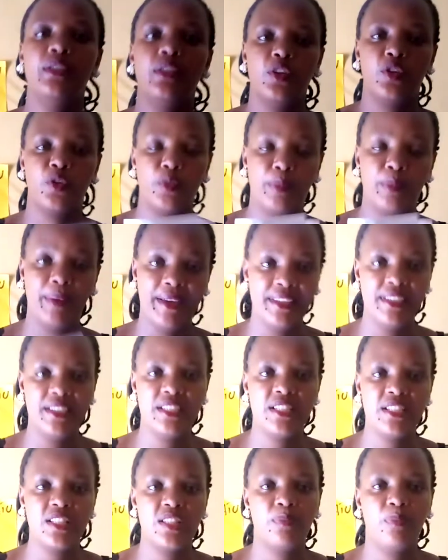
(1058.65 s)

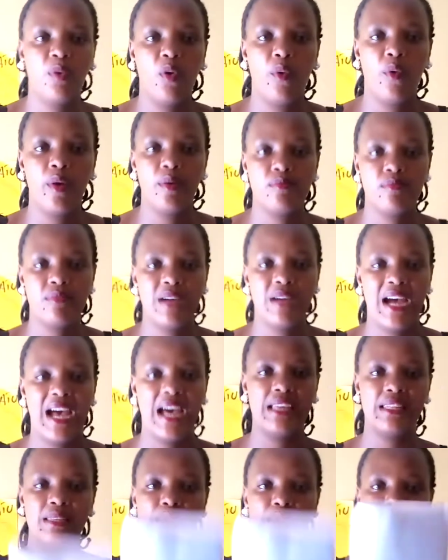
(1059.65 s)
Rubadiri's poem
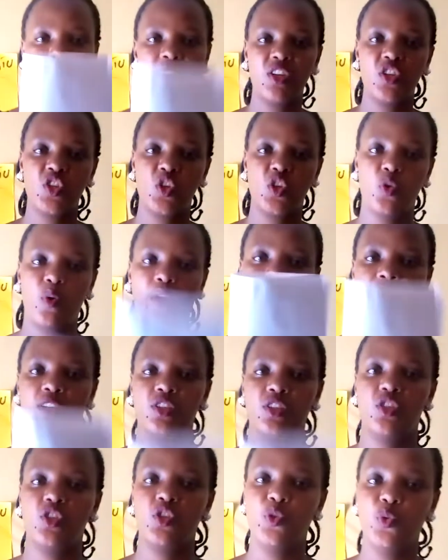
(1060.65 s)
and make sure that
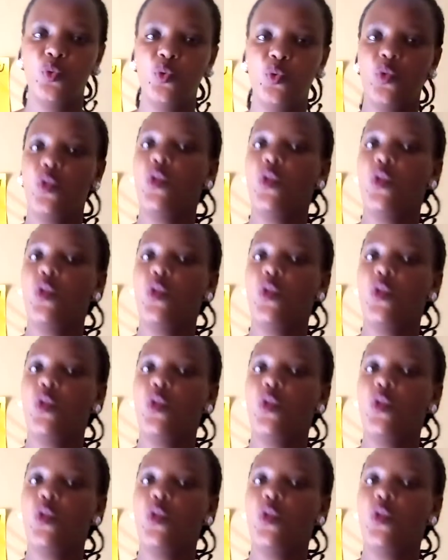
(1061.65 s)
you